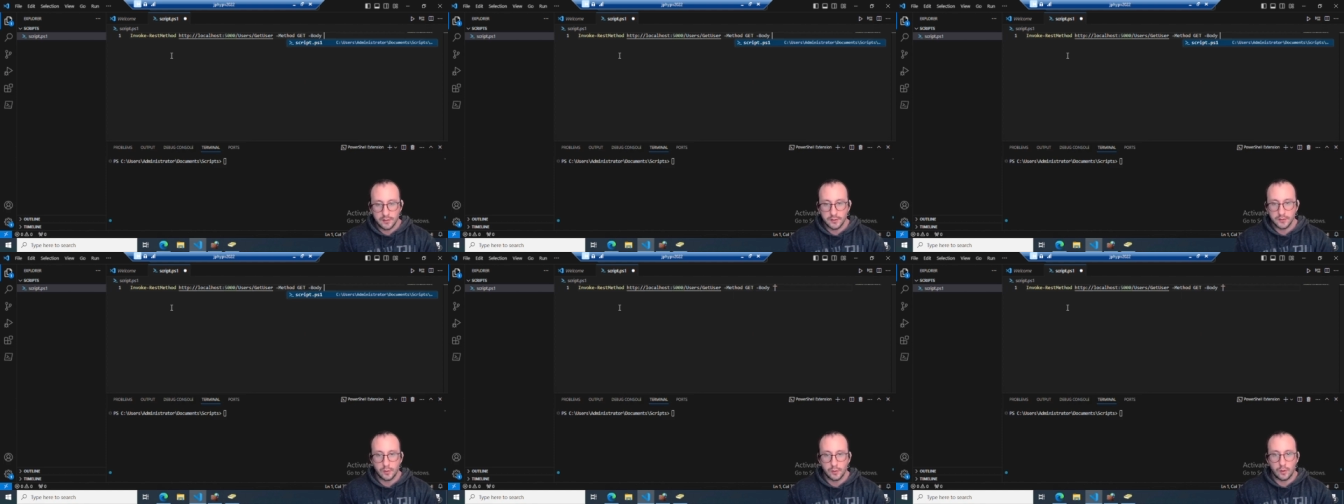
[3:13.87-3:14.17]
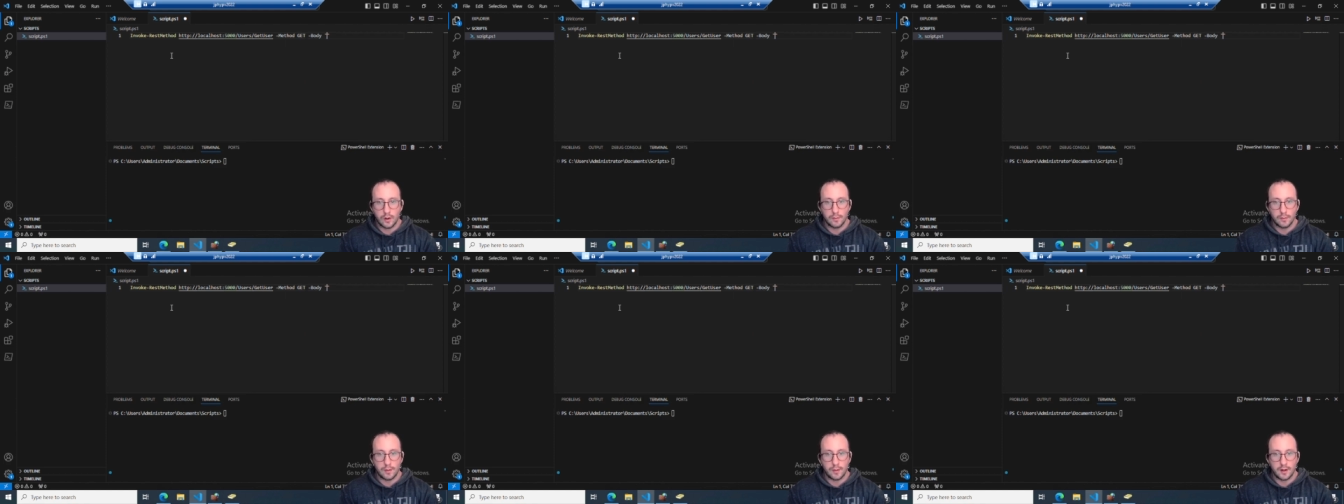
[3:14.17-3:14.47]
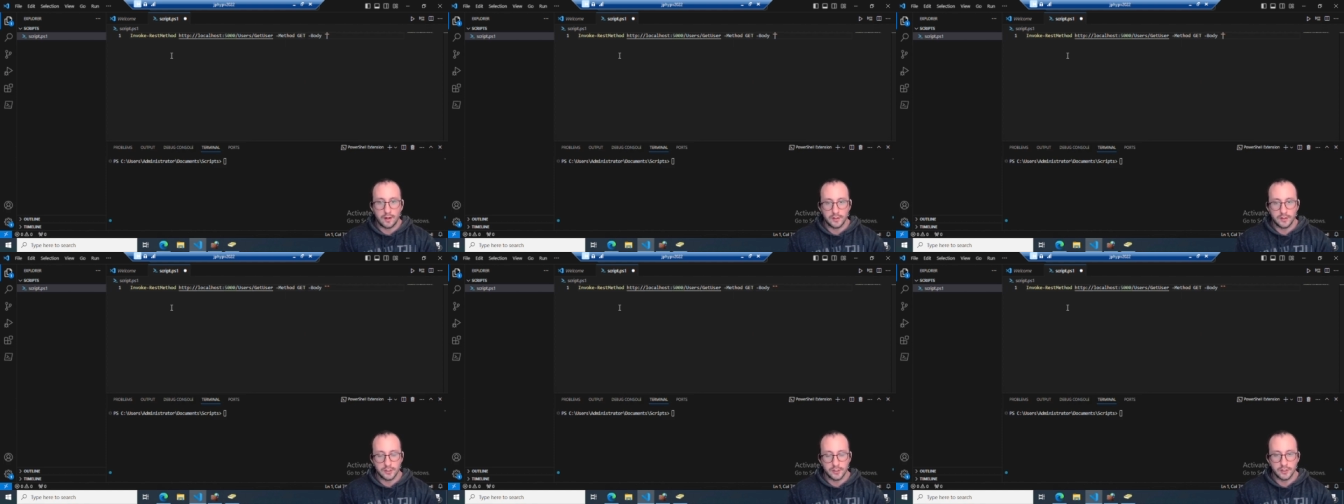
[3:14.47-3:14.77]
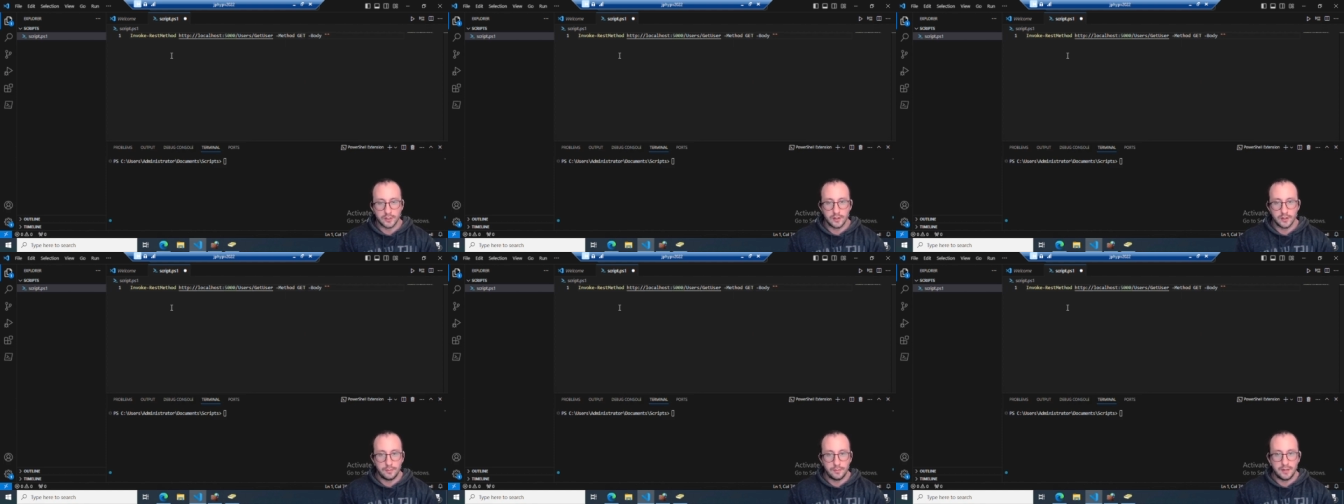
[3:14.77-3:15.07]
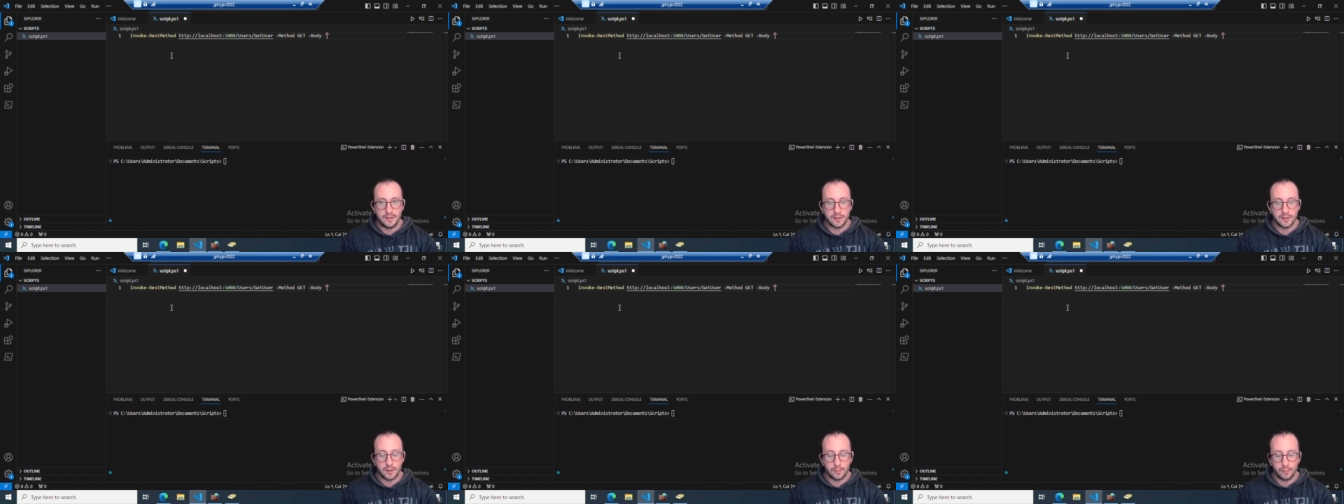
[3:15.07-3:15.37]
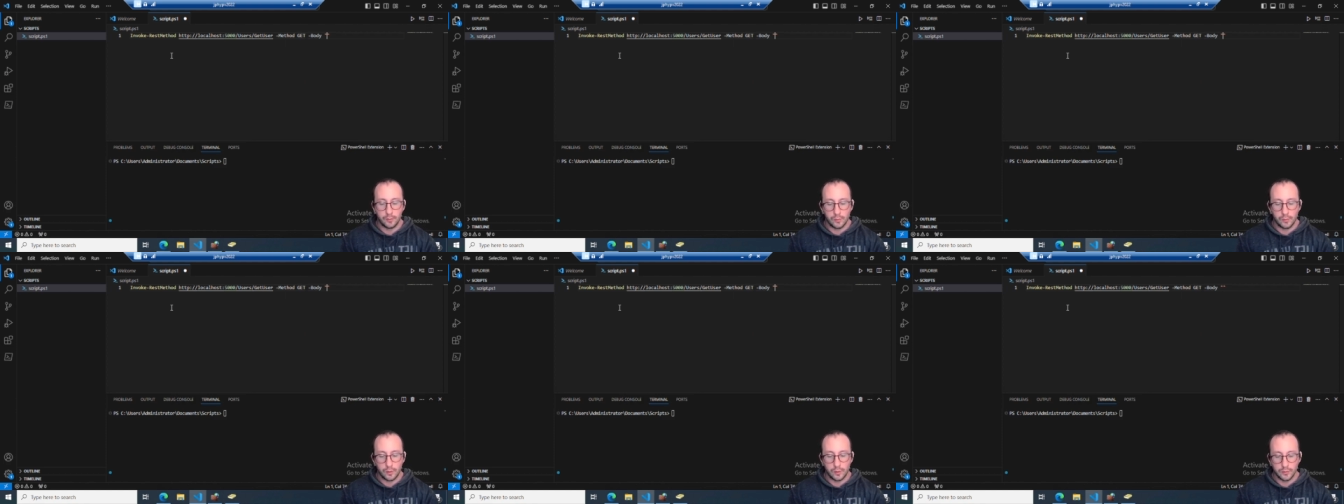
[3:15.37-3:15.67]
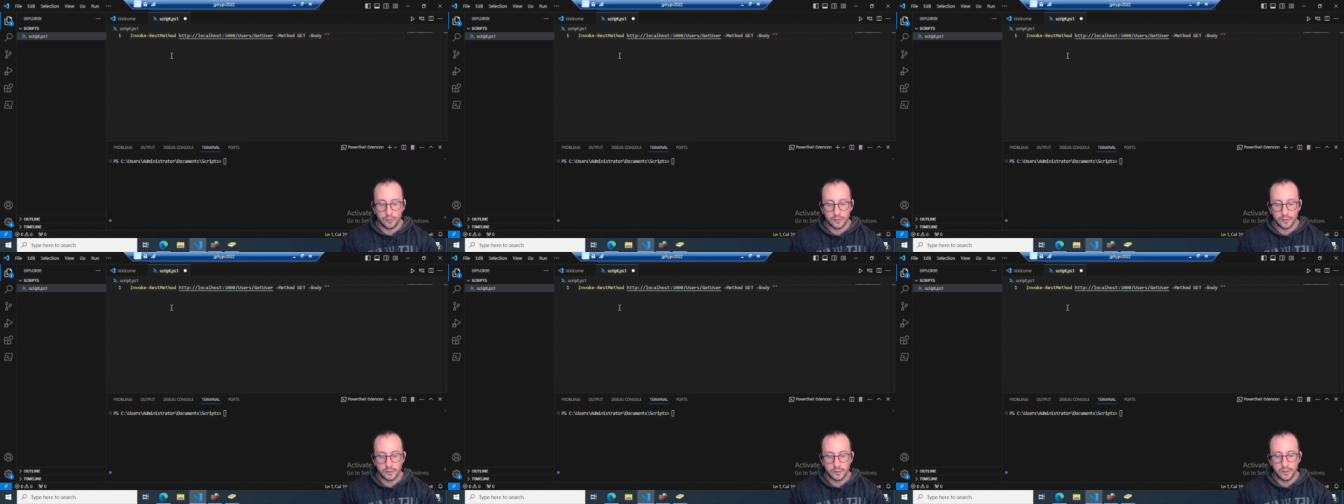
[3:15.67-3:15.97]
So our body is just going to be double
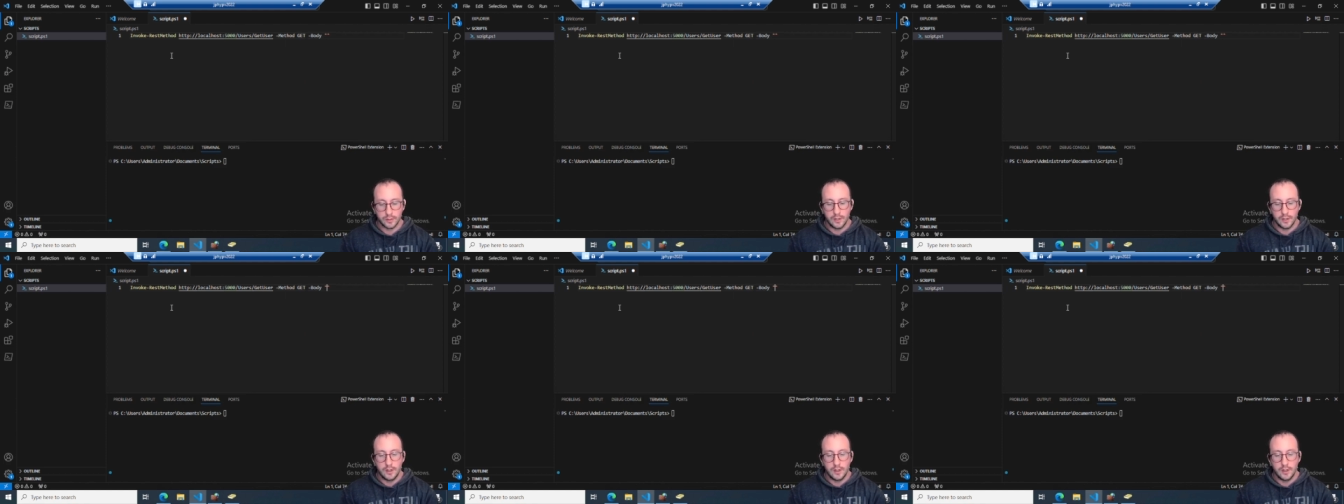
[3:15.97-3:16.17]
quotes.